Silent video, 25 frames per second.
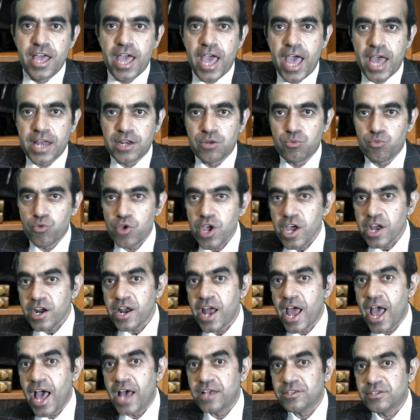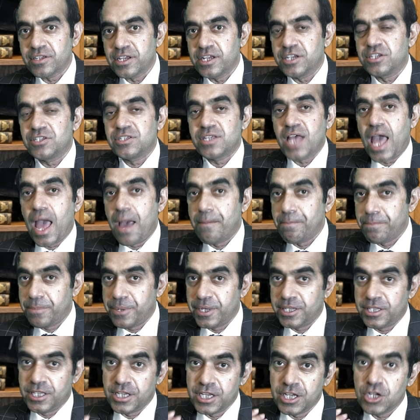and where has its
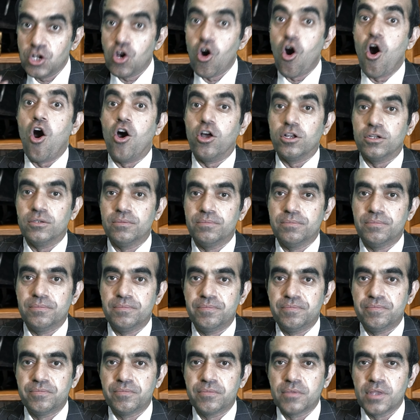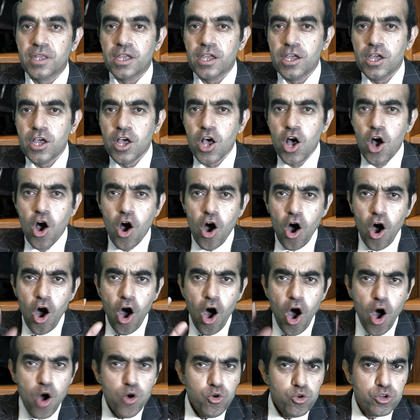empathy gone?
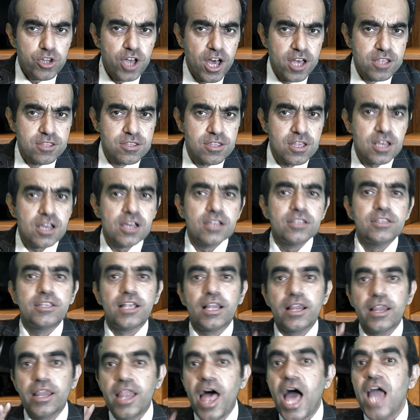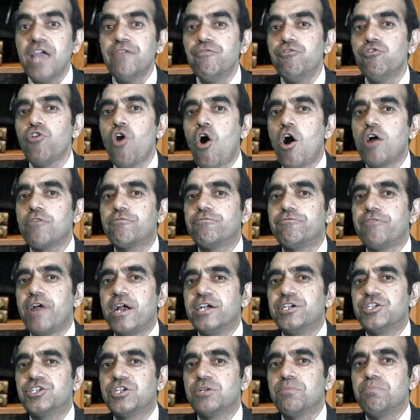How does the lifelong
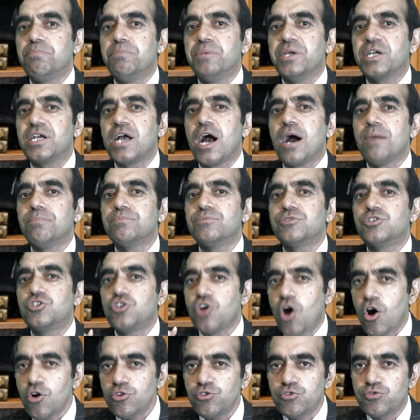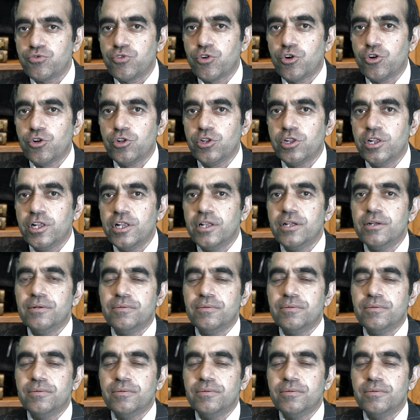friendship become doubtful?